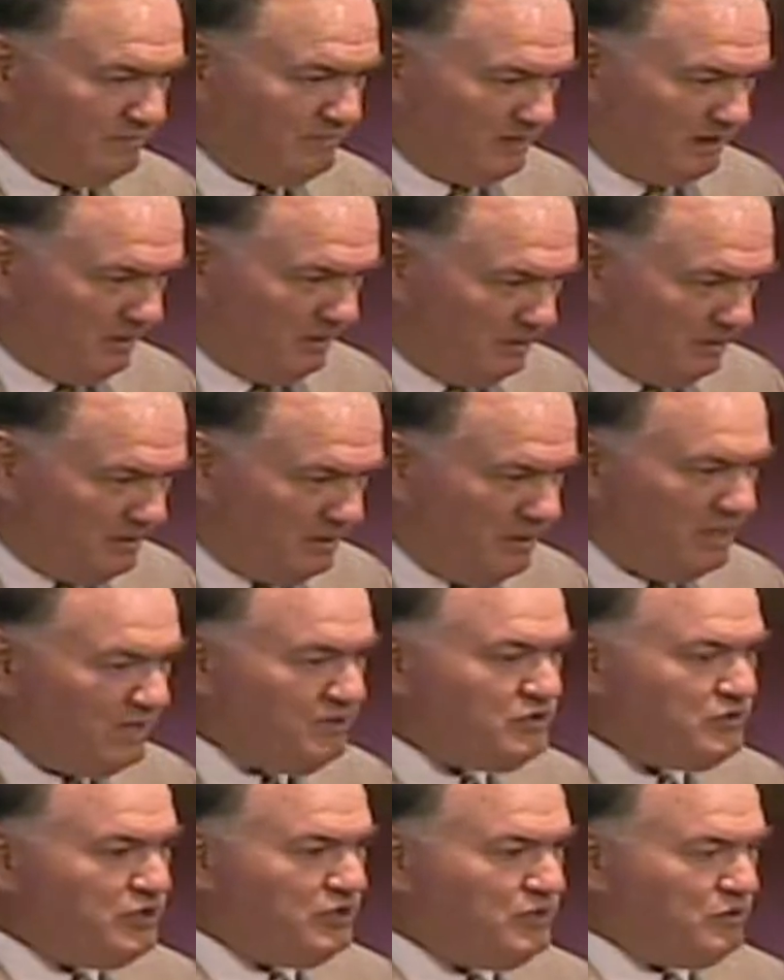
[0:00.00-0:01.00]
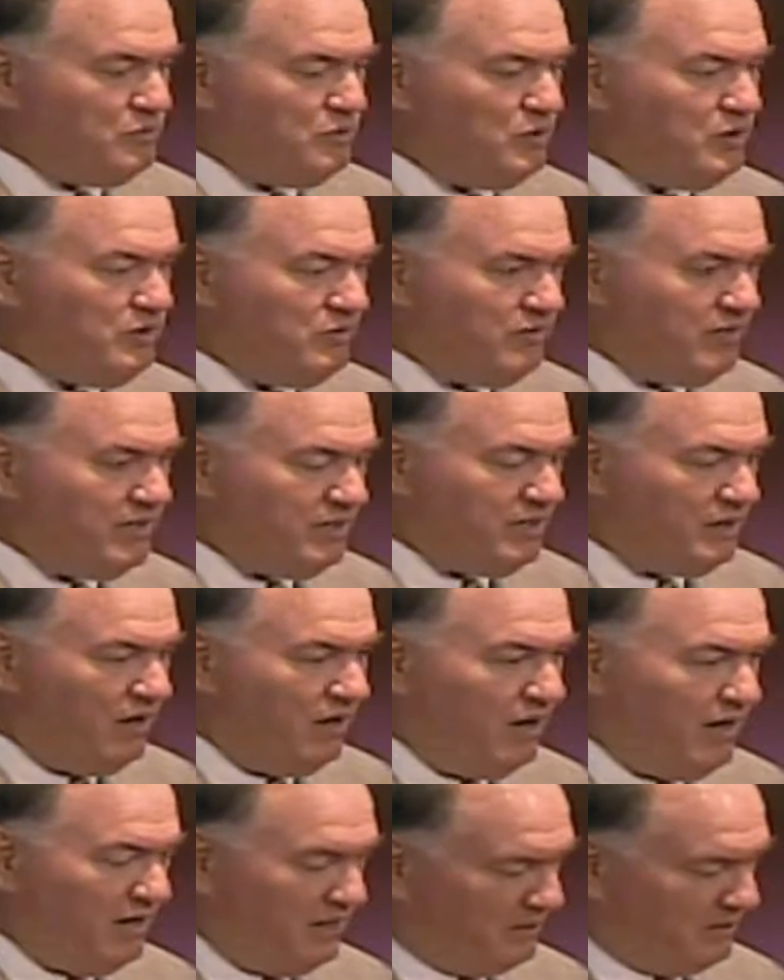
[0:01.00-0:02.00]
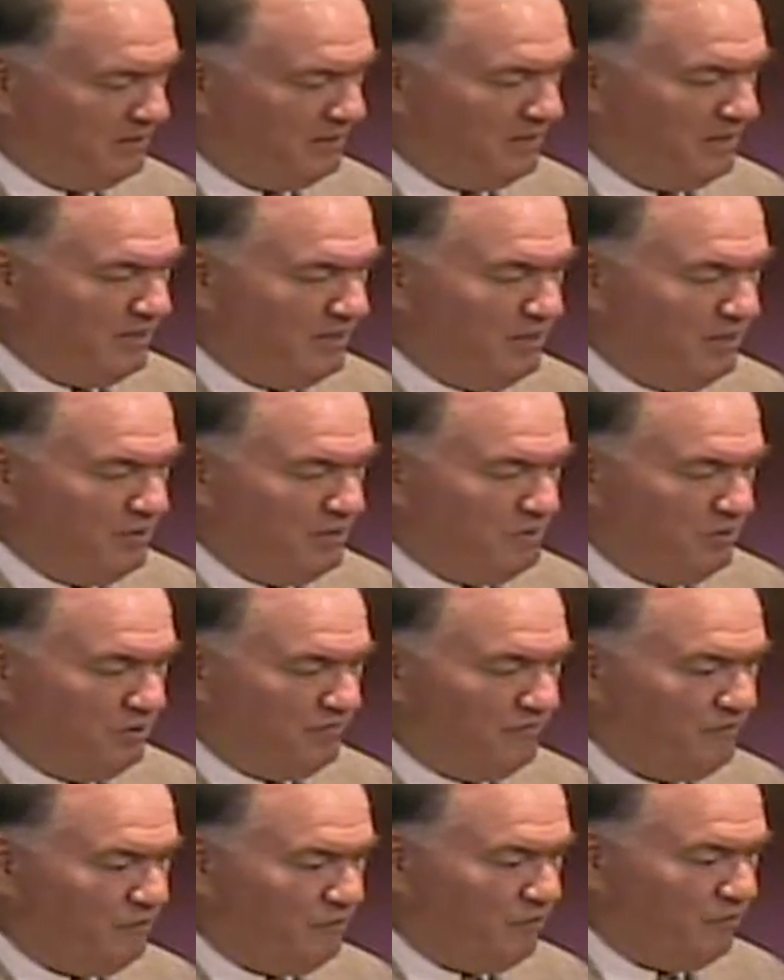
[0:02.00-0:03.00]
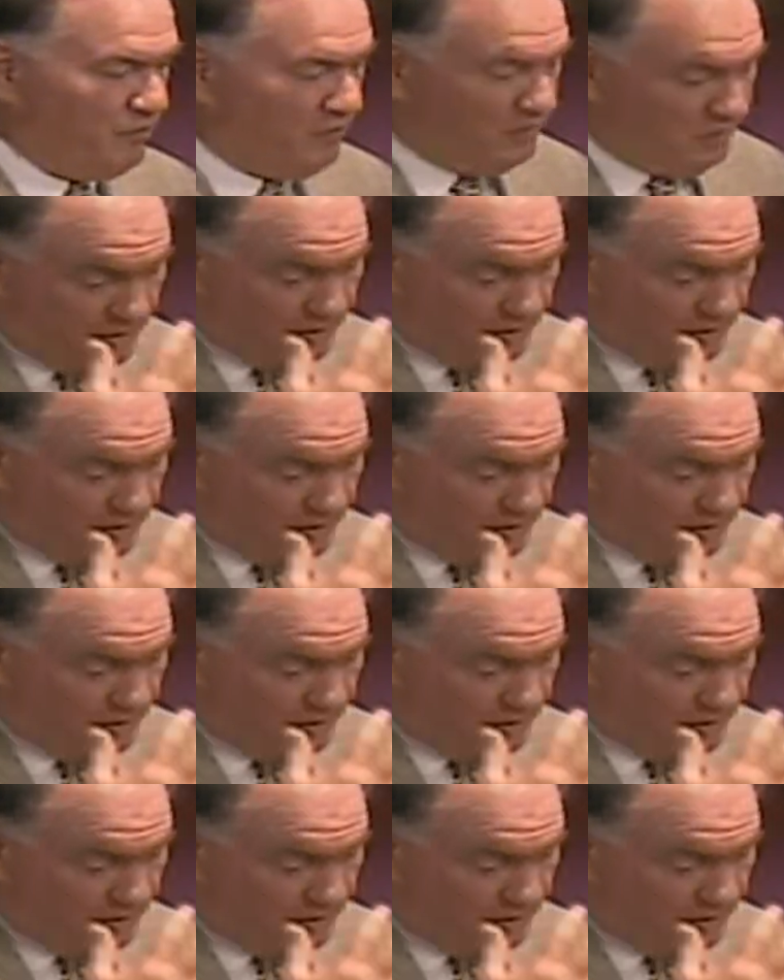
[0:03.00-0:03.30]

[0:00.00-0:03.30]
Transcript: a, a teaching or whatever that God had put forth,